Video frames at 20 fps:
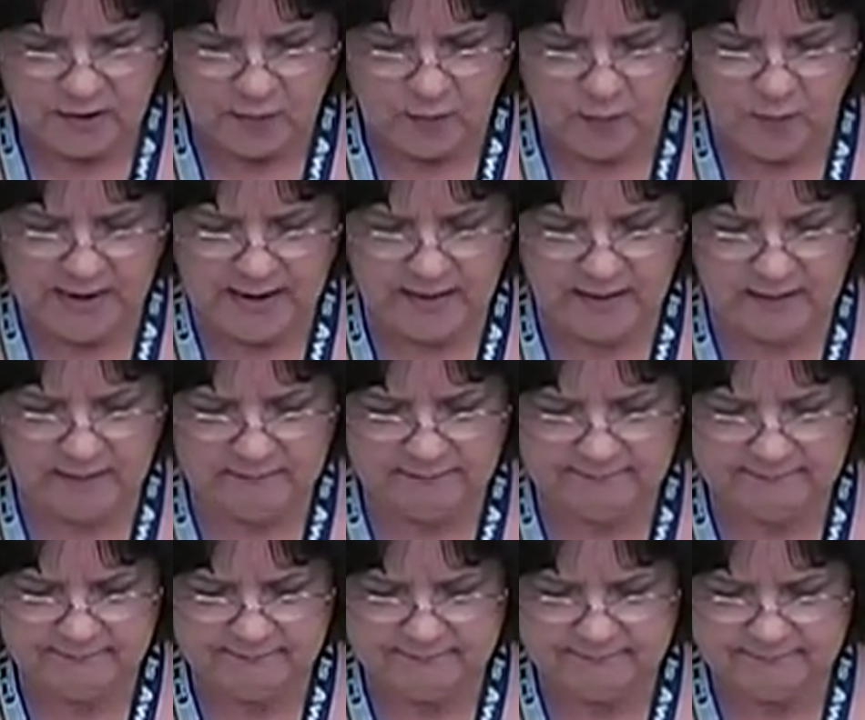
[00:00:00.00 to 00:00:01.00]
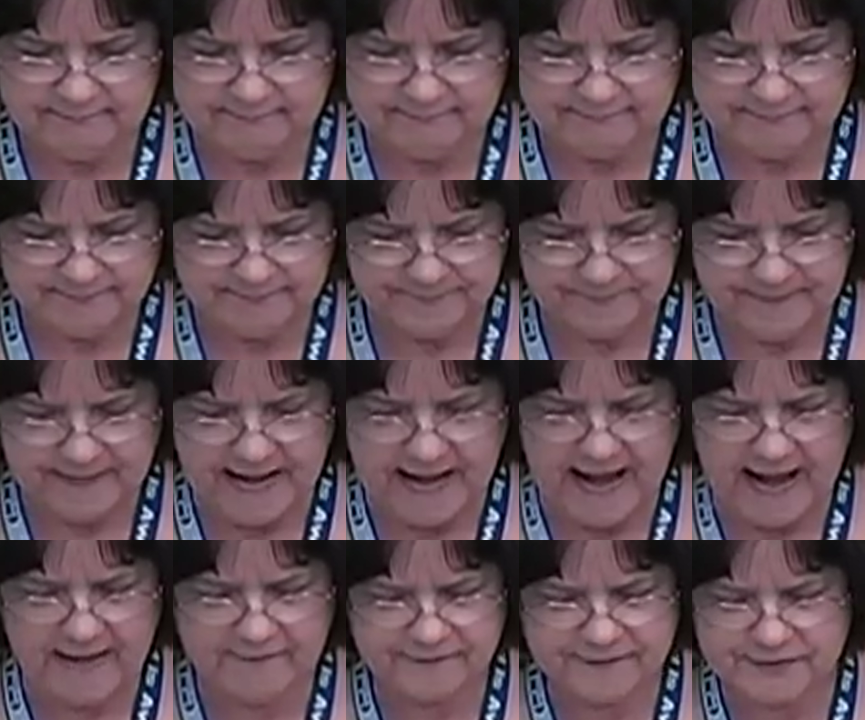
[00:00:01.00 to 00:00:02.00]
Well,
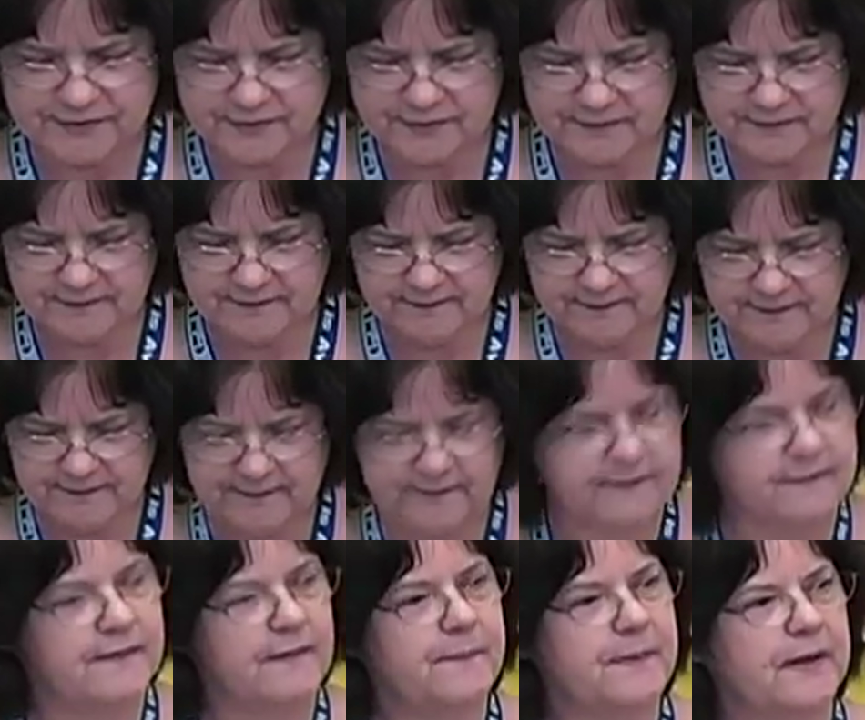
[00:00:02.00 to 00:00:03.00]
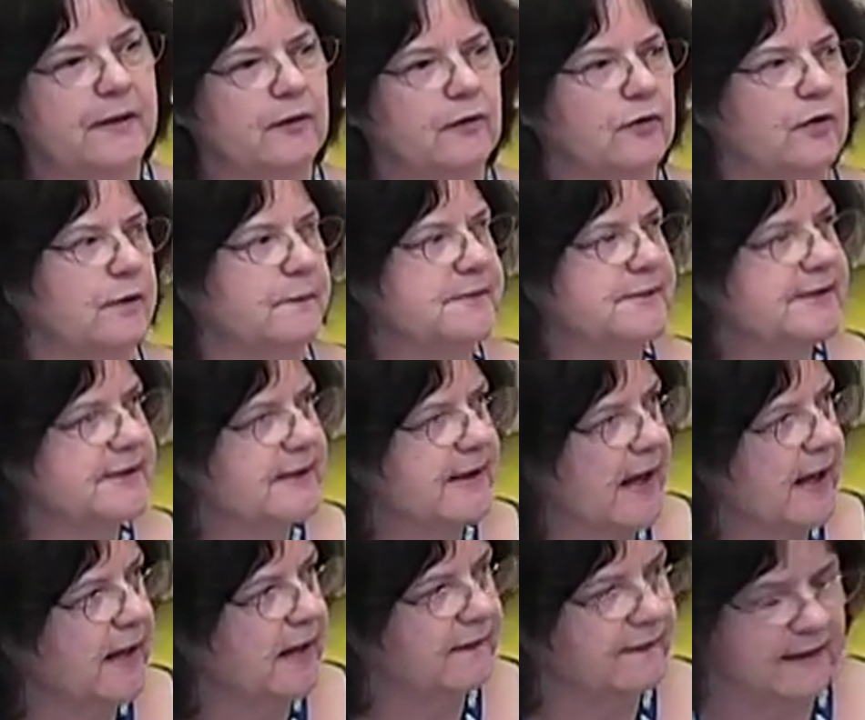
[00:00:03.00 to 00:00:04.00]
after the Pilgrims
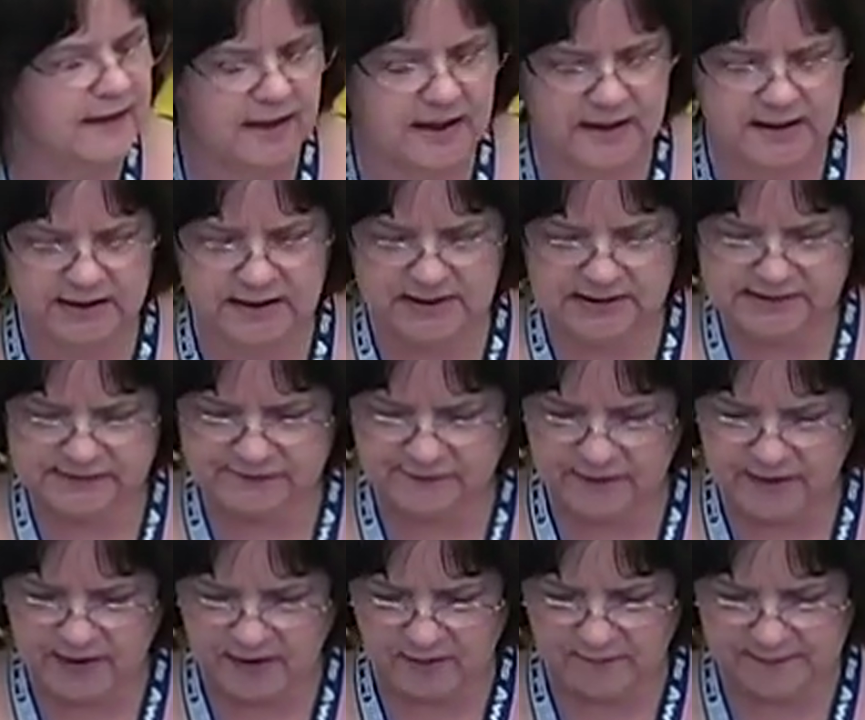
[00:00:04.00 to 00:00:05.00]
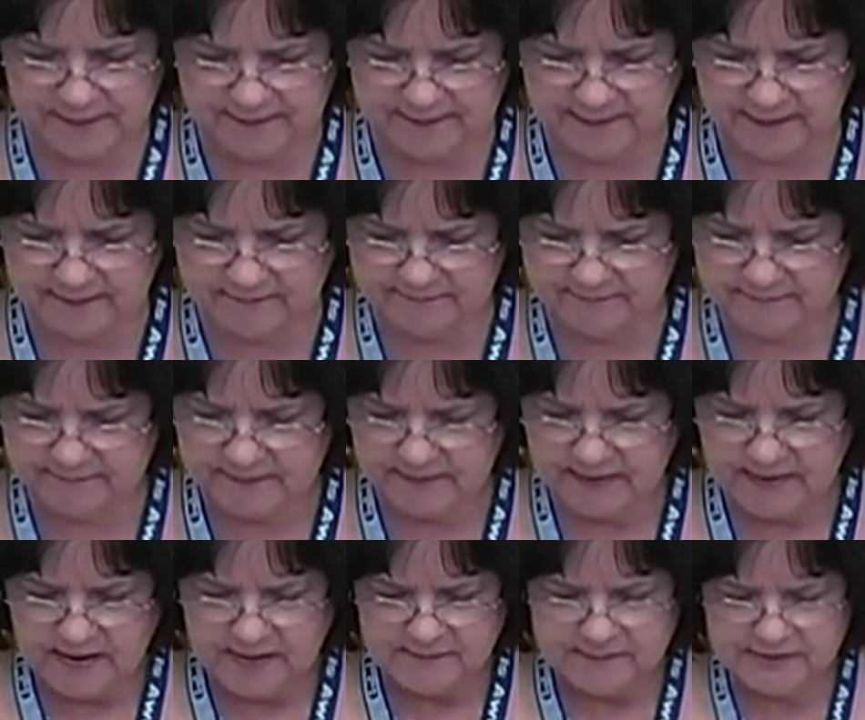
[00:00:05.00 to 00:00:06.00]
thanked the Indians for helping them.
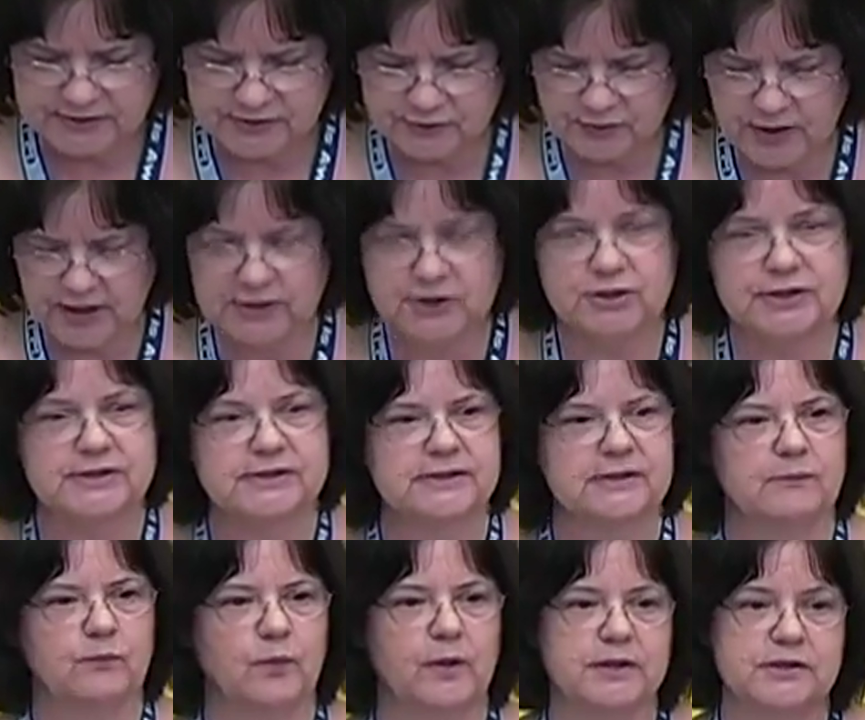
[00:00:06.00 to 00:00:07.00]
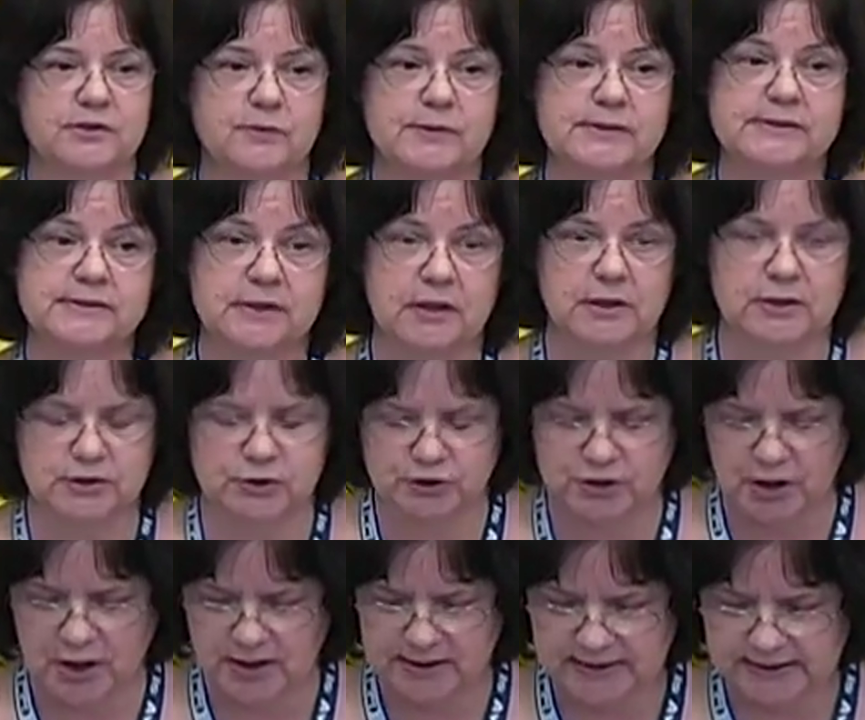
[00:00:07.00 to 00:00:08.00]
Mr. Hutchinson went to his son
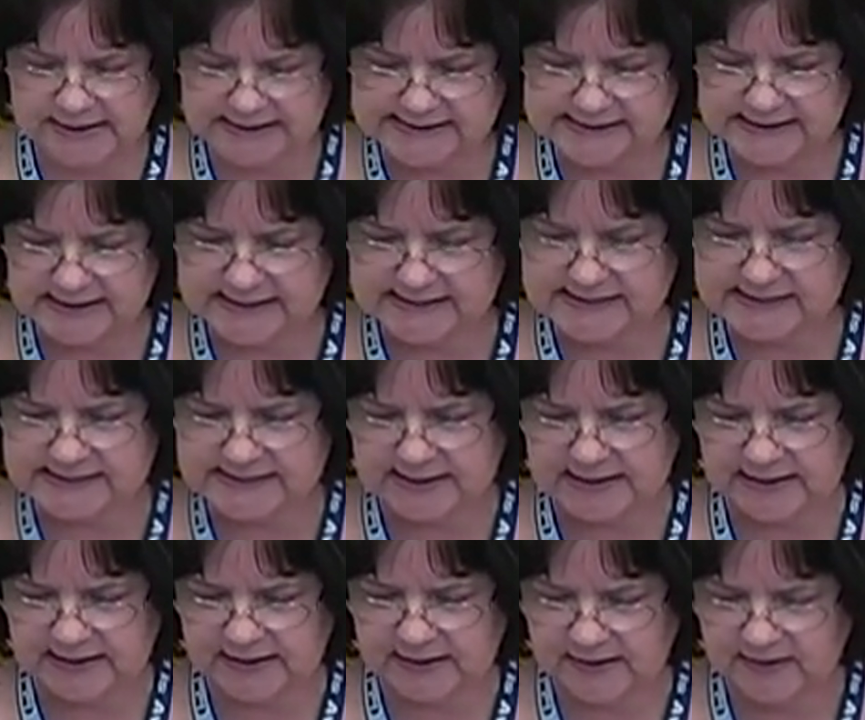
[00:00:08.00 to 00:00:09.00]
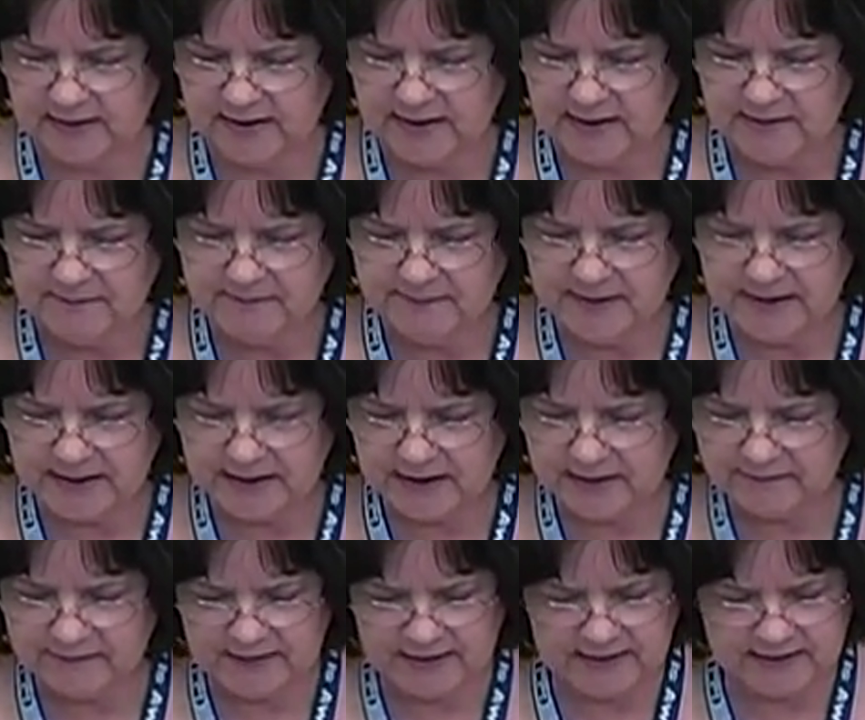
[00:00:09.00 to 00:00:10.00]
John and he said, See, many
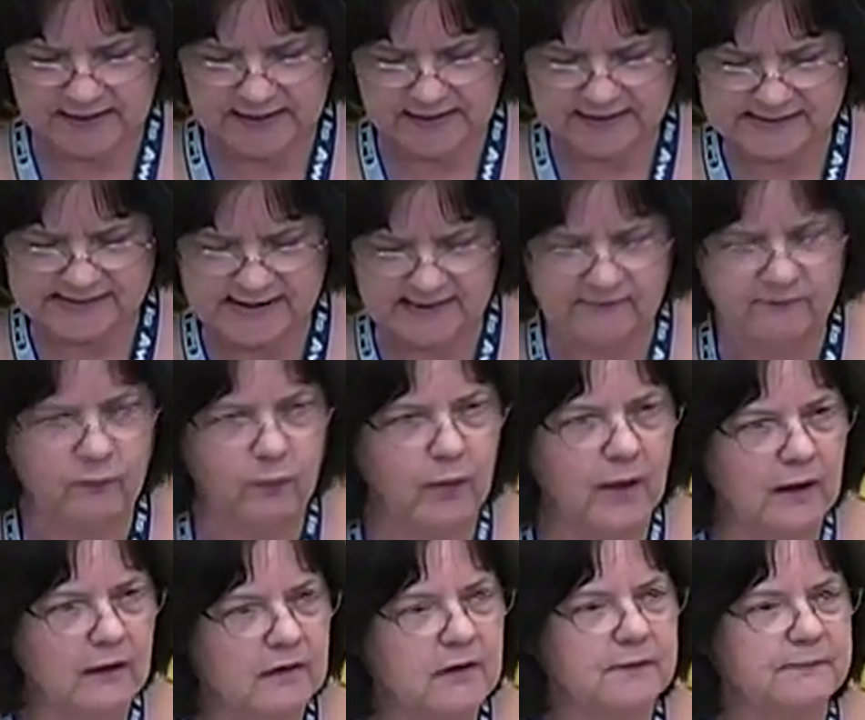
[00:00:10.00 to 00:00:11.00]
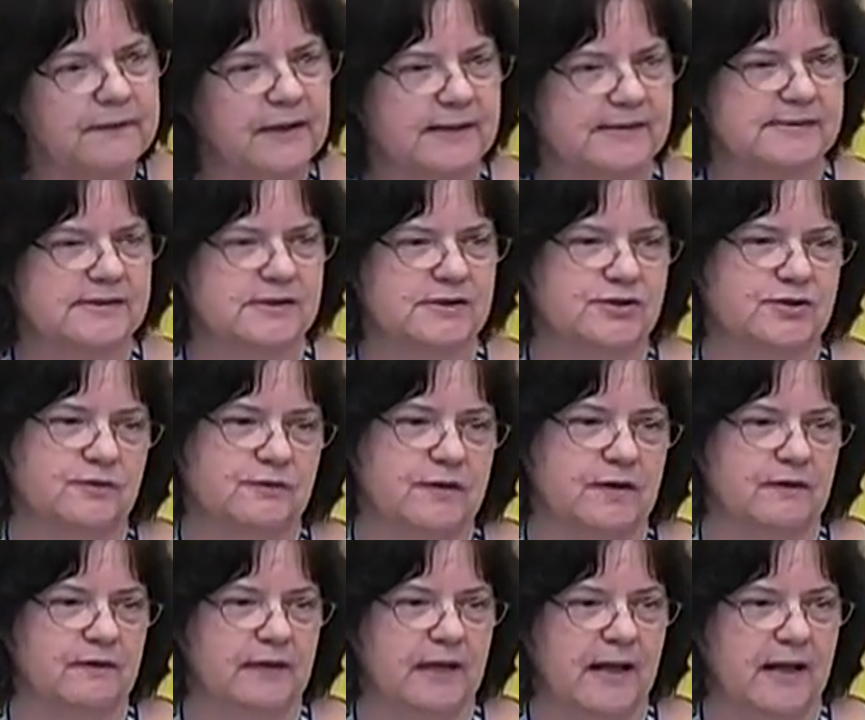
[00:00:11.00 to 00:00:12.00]
of the Indians have welcomed us into
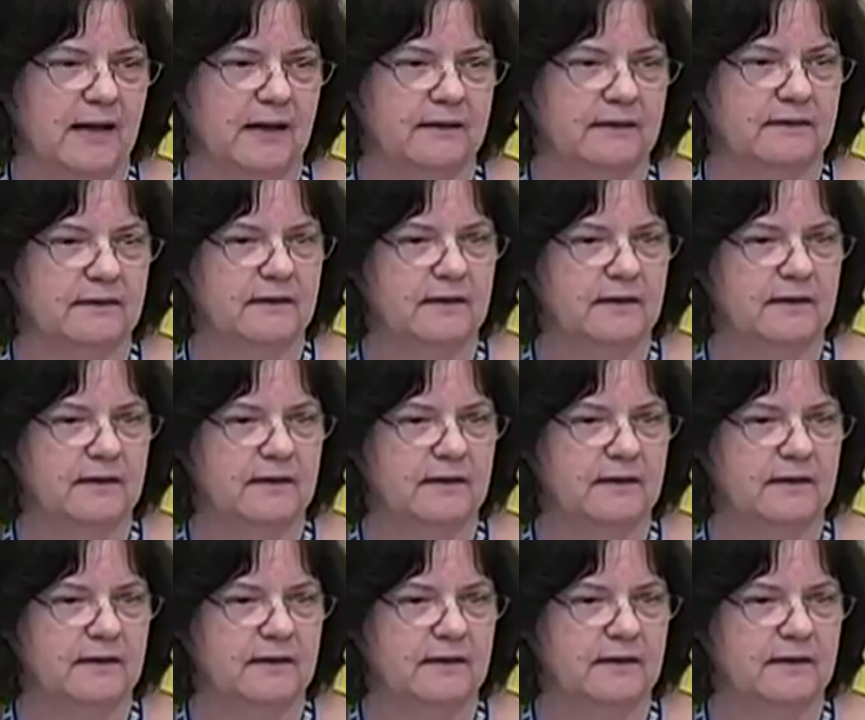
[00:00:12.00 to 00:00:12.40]
their land,